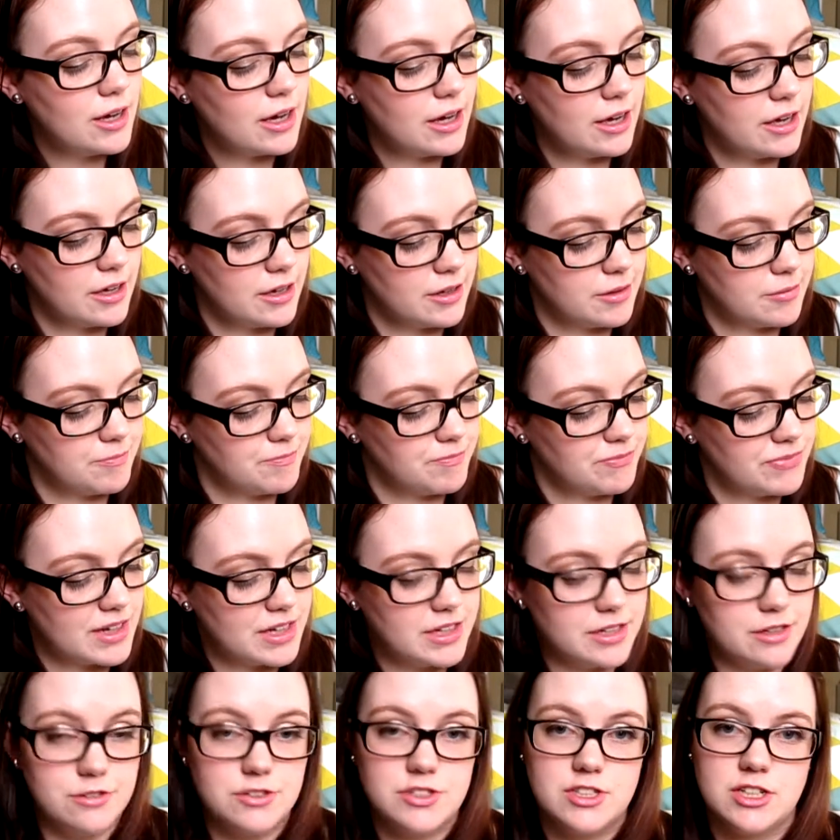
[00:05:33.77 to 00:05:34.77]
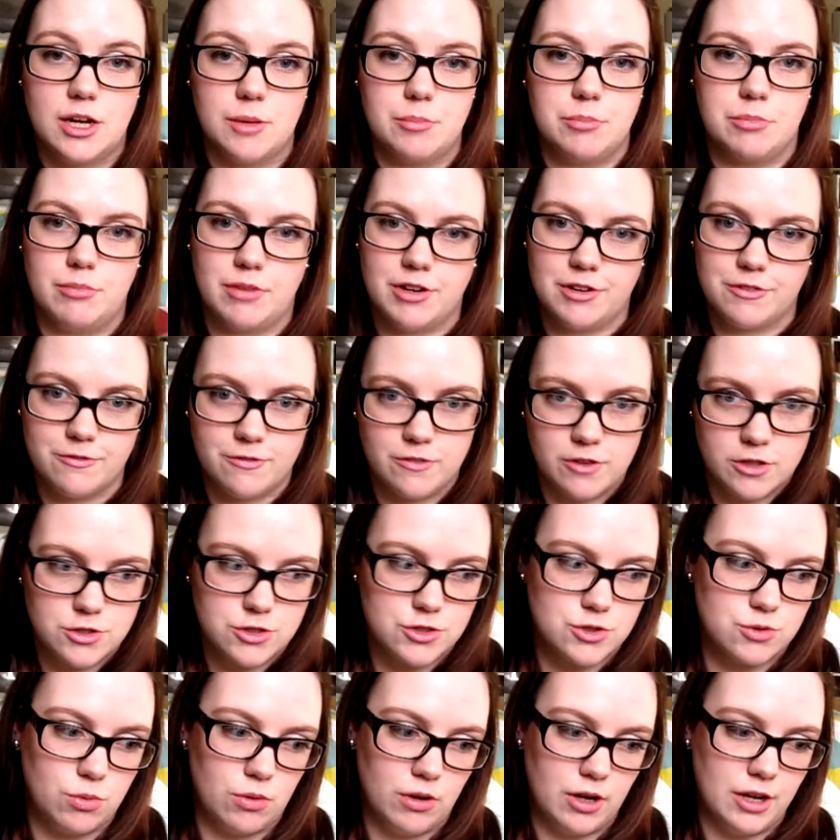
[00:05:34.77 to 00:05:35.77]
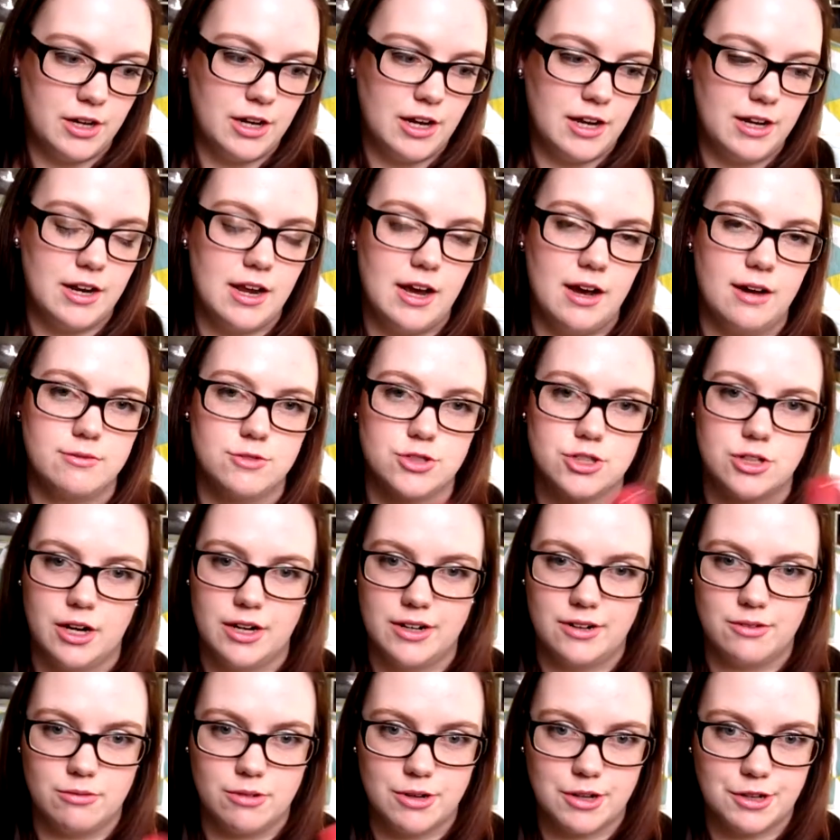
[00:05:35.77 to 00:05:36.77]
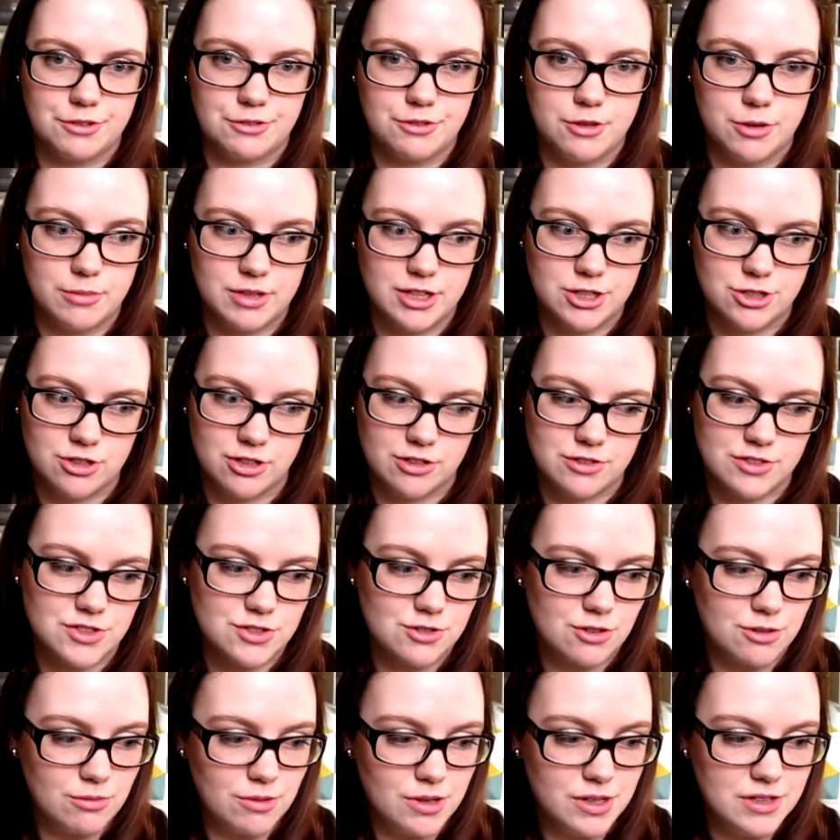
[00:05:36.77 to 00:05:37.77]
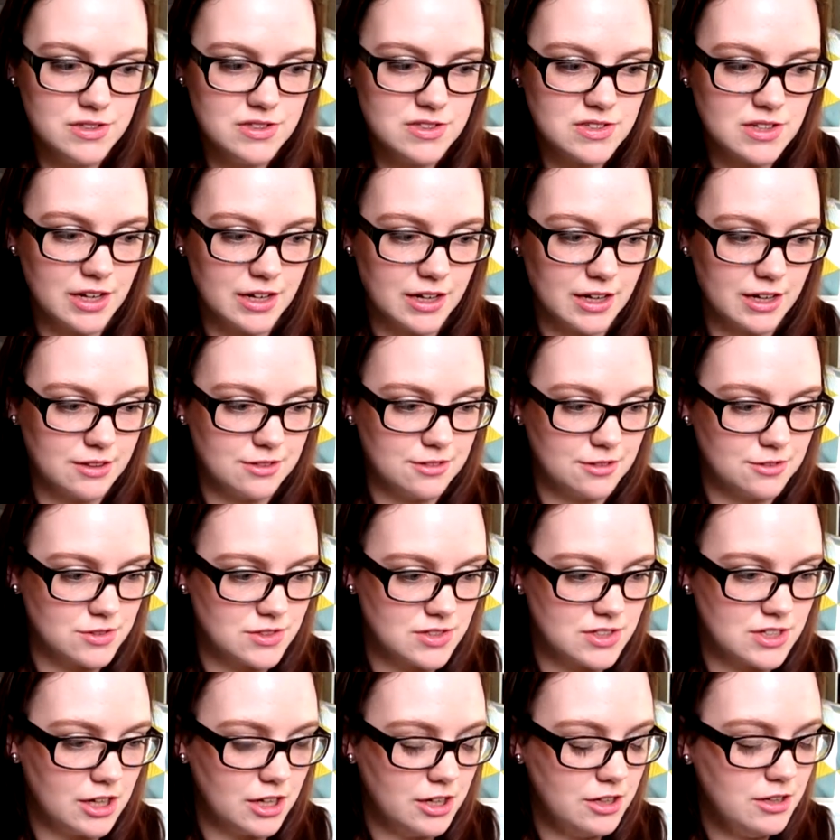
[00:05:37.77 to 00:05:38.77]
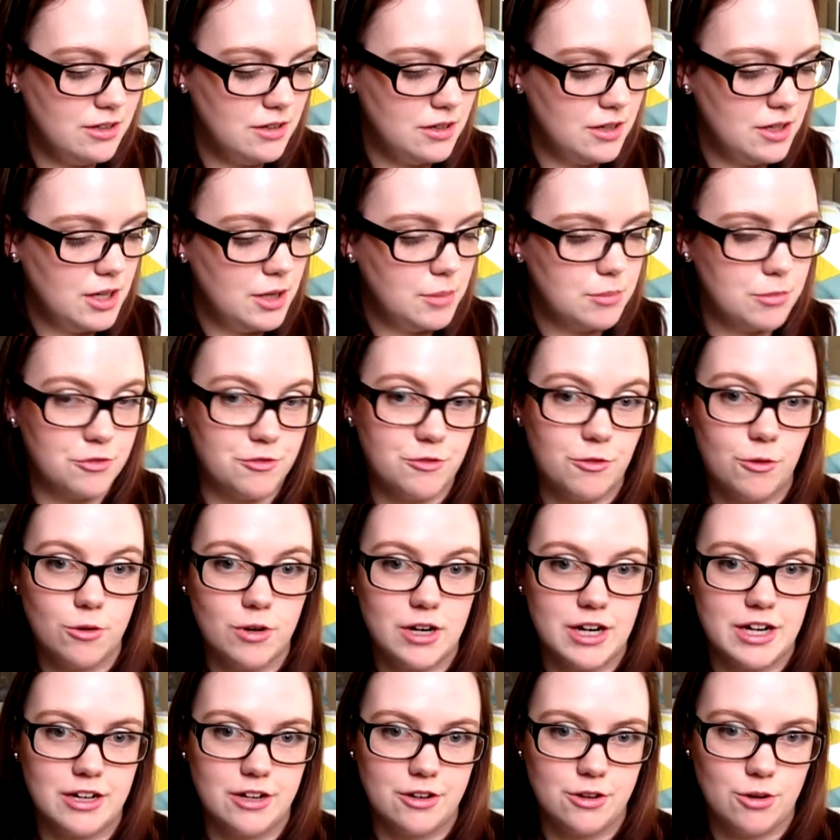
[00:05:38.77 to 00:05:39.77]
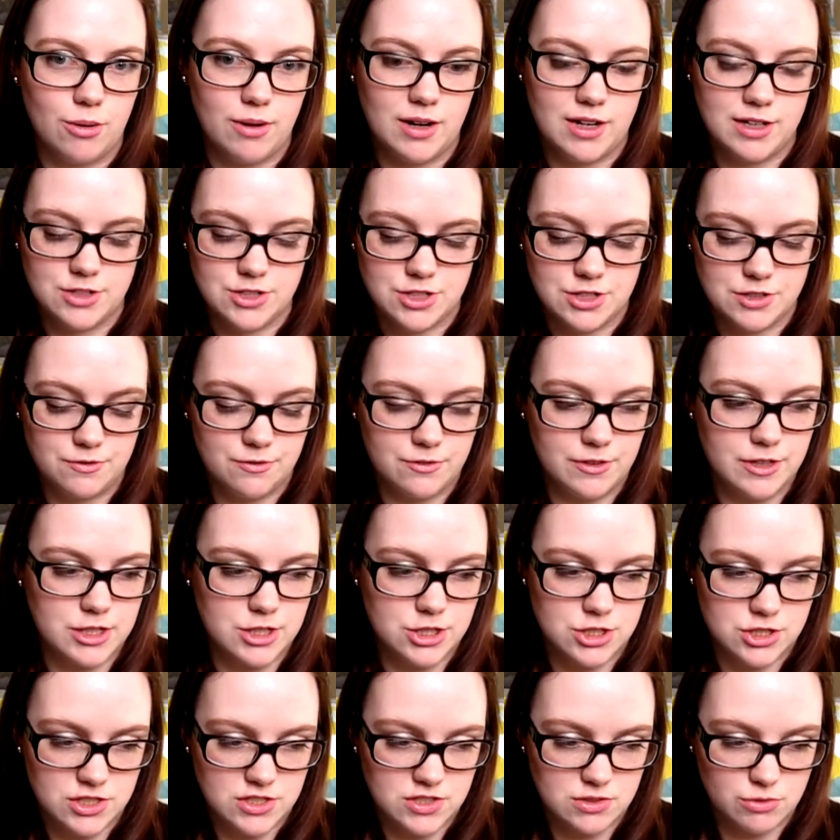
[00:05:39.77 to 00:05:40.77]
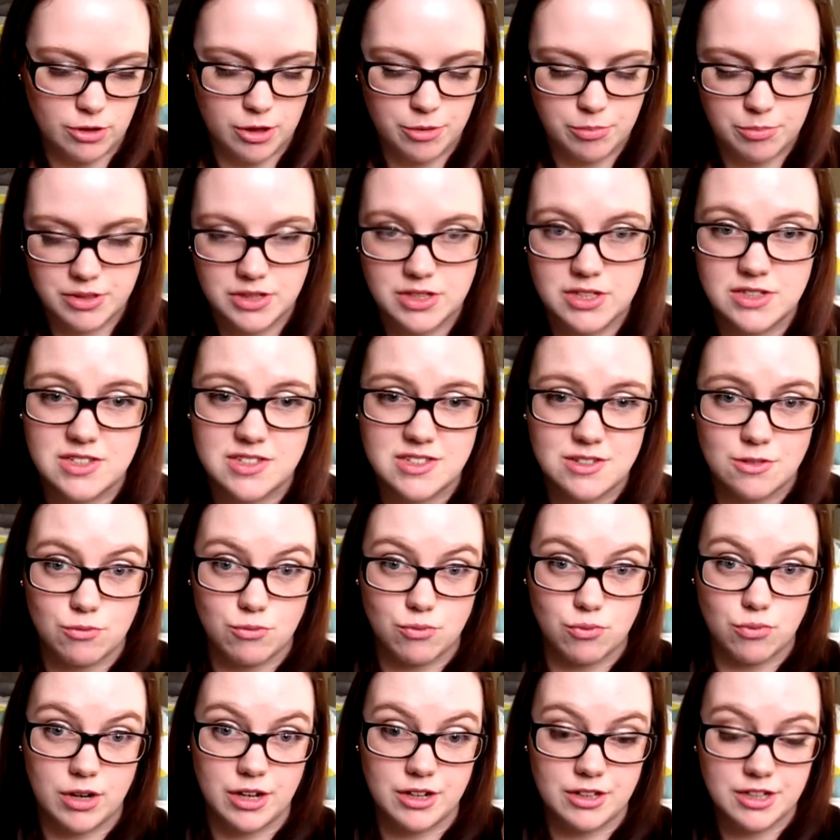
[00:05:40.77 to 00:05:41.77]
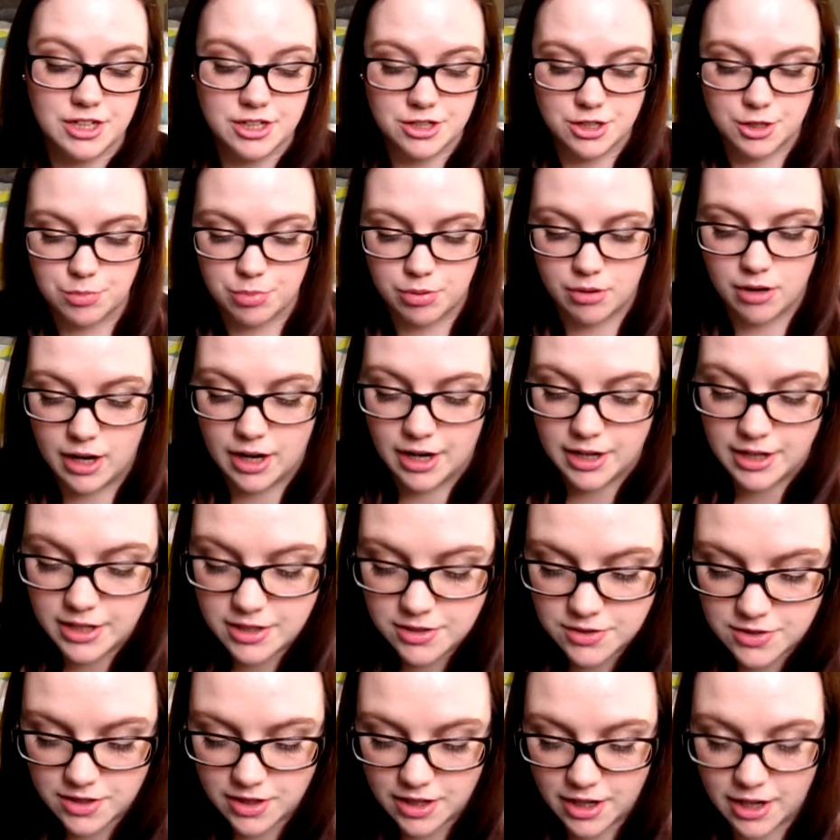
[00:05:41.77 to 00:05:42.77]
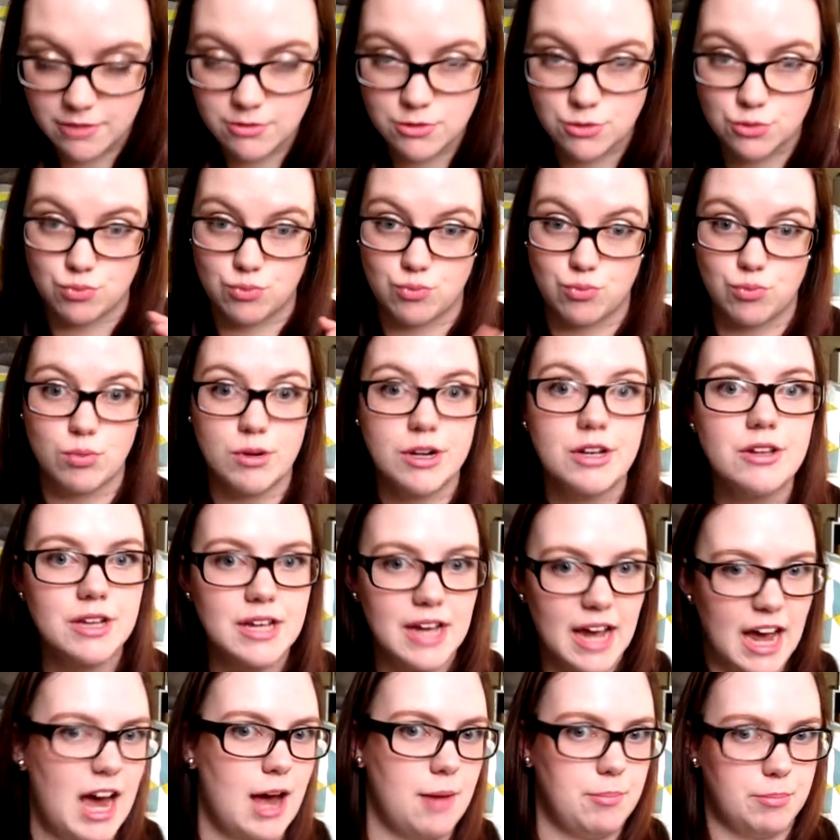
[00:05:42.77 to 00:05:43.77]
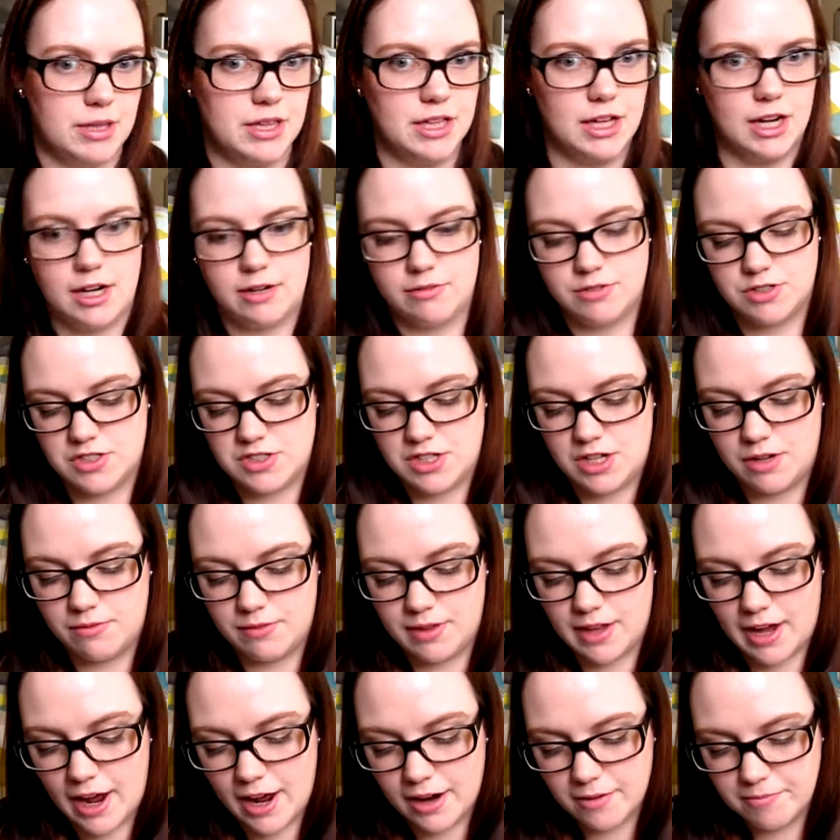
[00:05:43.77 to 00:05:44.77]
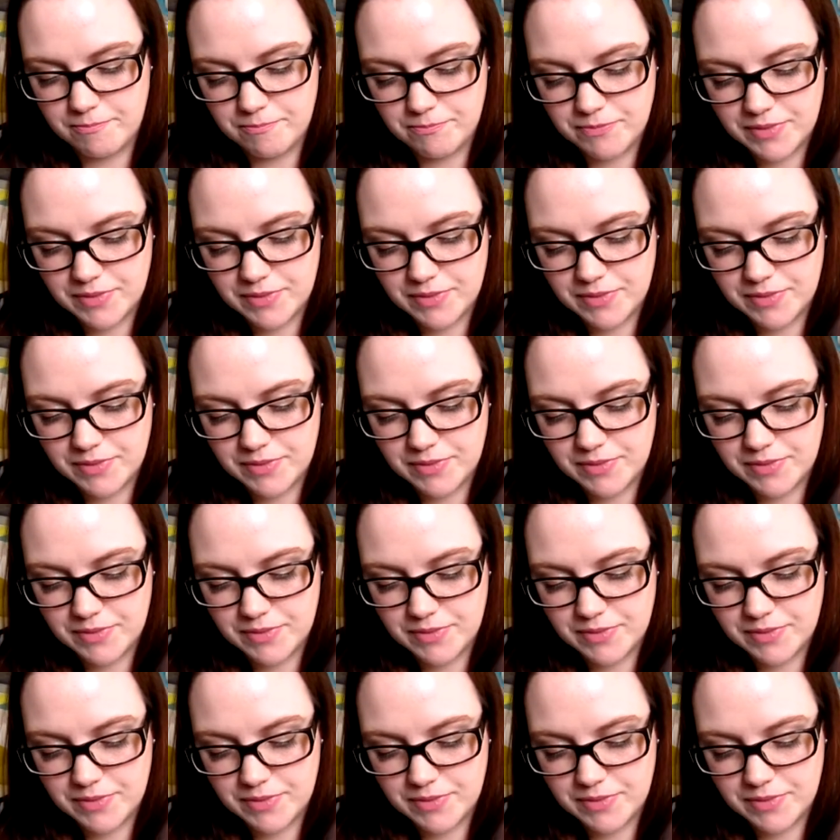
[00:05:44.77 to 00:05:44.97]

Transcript: I used up my first one, and now I'm trying to work through my drugstore ones and get those done before I go on to finish this one. But this is a really good product. I was really happy that I received that.